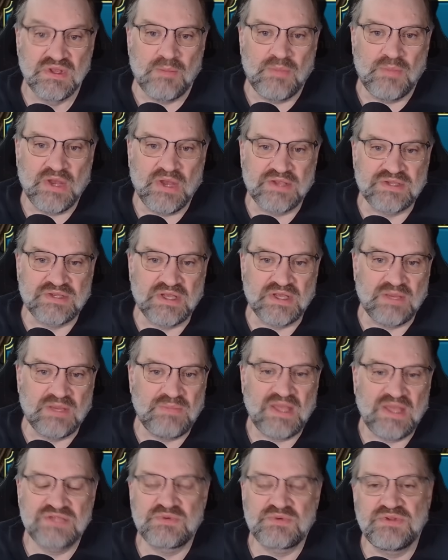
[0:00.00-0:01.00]
But
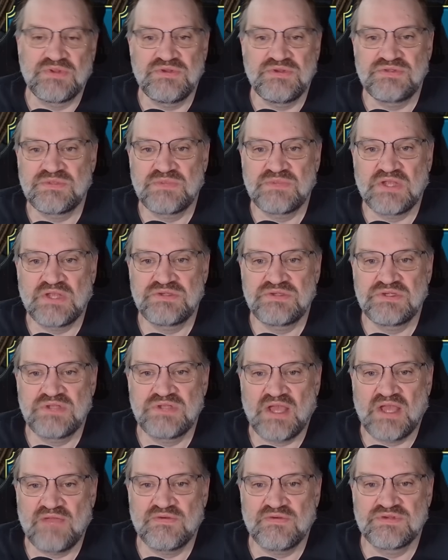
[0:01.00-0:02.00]
might as well do some Dungeon
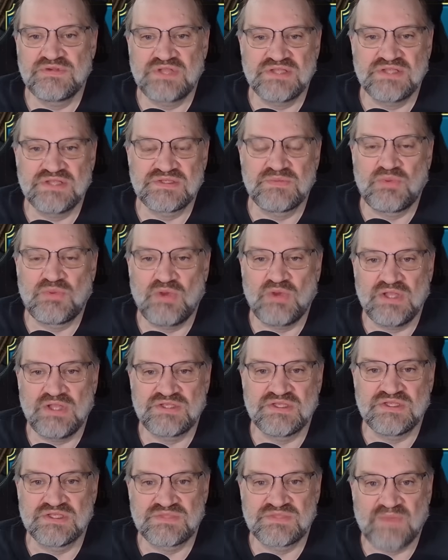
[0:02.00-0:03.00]
Divers, get some
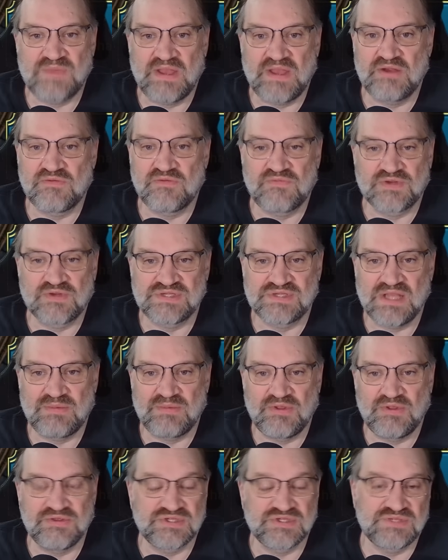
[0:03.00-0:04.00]
points in Spider, for
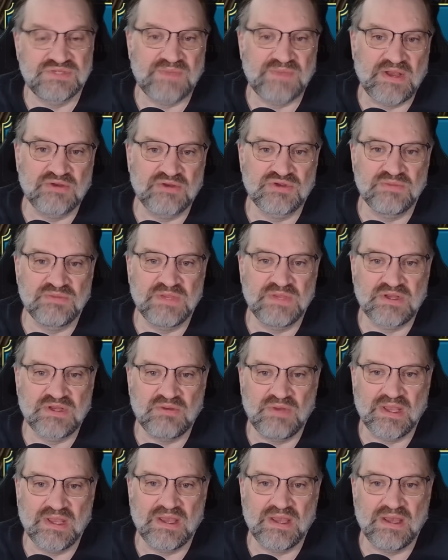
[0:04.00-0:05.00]
example. There's a Spider tournament
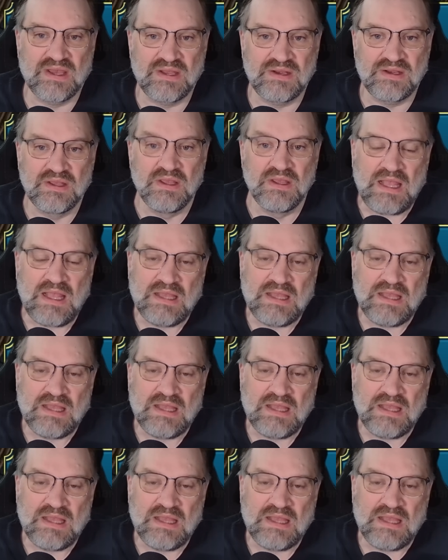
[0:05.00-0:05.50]
going on.